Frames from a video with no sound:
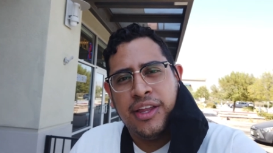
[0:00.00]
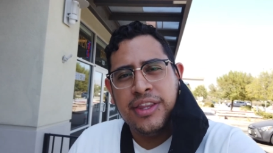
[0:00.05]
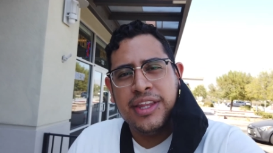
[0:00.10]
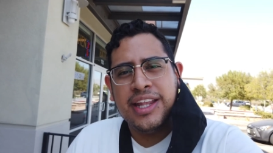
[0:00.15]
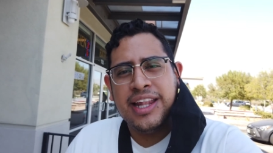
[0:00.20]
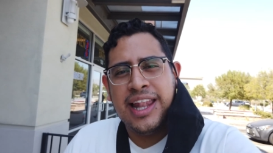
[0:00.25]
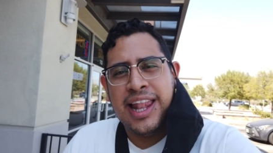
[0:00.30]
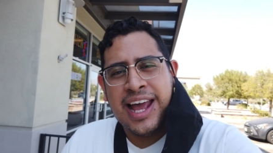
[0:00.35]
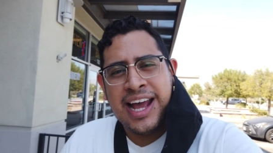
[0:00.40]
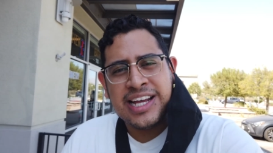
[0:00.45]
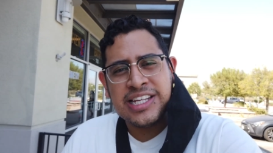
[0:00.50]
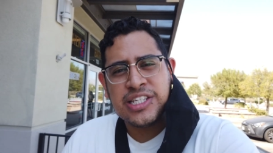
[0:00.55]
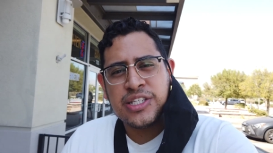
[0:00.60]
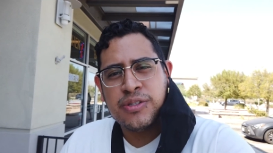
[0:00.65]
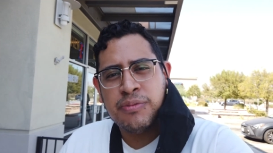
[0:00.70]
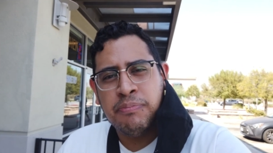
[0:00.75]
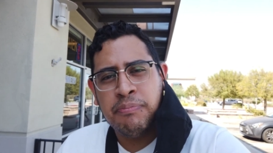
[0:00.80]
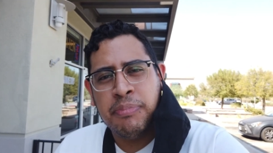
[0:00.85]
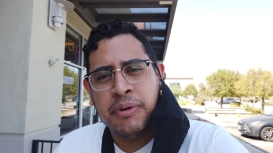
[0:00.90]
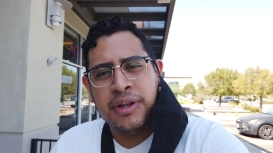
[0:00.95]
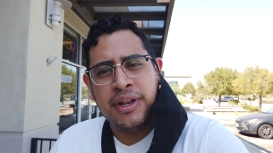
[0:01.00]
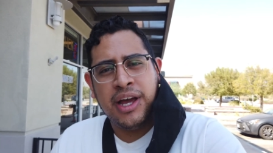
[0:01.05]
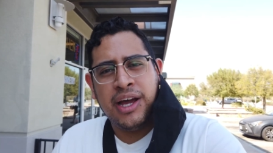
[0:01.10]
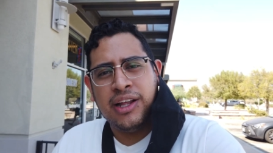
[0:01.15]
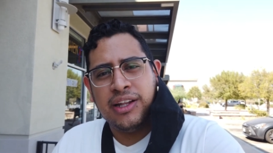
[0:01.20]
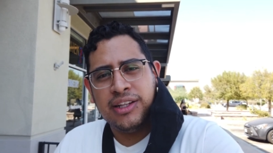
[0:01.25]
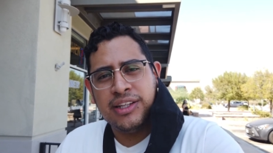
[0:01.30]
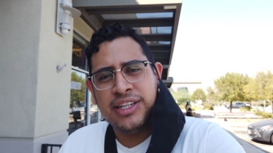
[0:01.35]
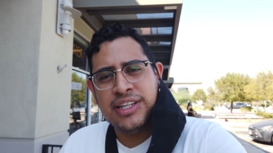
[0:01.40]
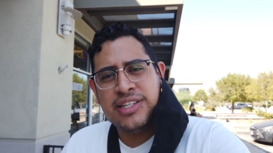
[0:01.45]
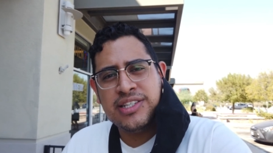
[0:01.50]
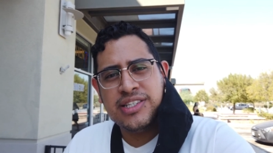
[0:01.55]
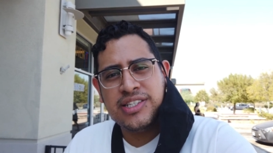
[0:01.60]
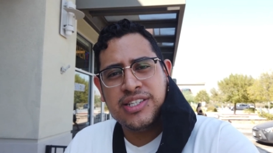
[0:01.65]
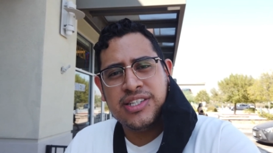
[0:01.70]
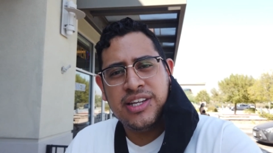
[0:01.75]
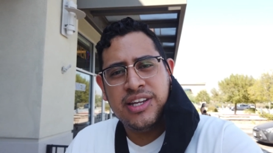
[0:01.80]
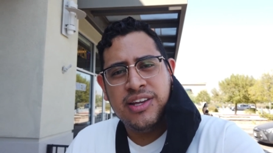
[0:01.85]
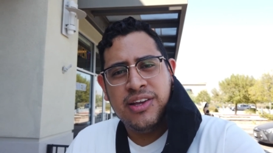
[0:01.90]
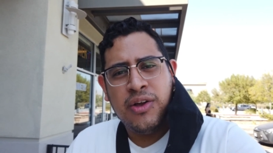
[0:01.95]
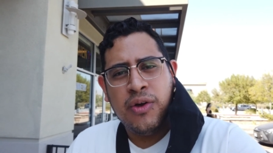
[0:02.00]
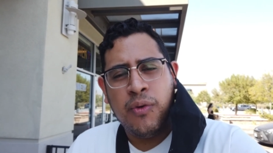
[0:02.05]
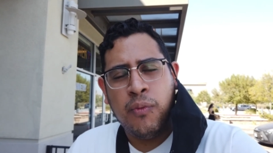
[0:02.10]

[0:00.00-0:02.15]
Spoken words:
And then last but not least,